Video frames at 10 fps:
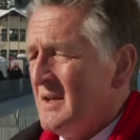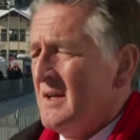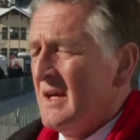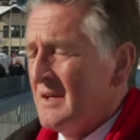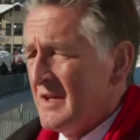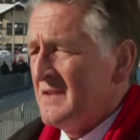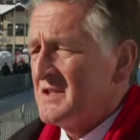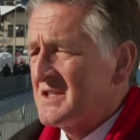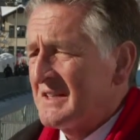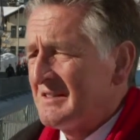And then
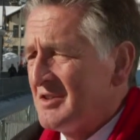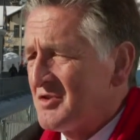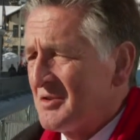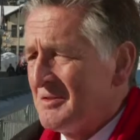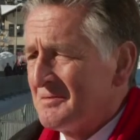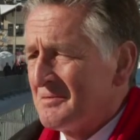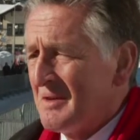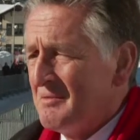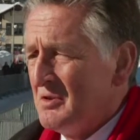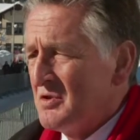this technological
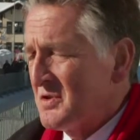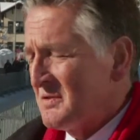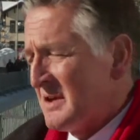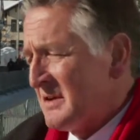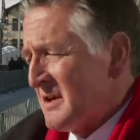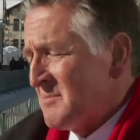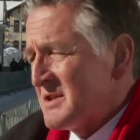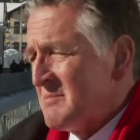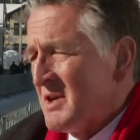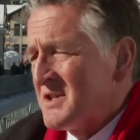revolution comes
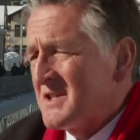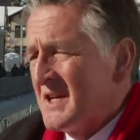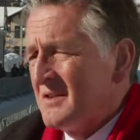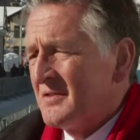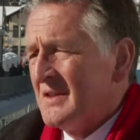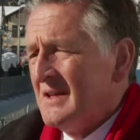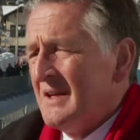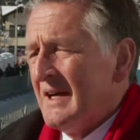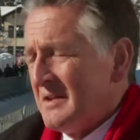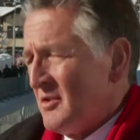in by stealth,
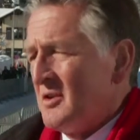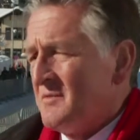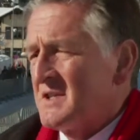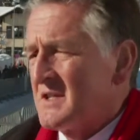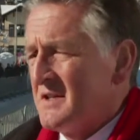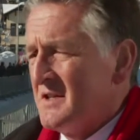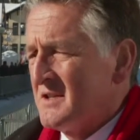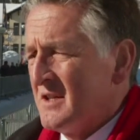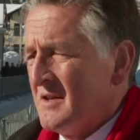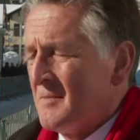and all of a sudden
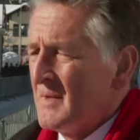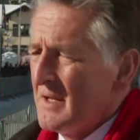it's here.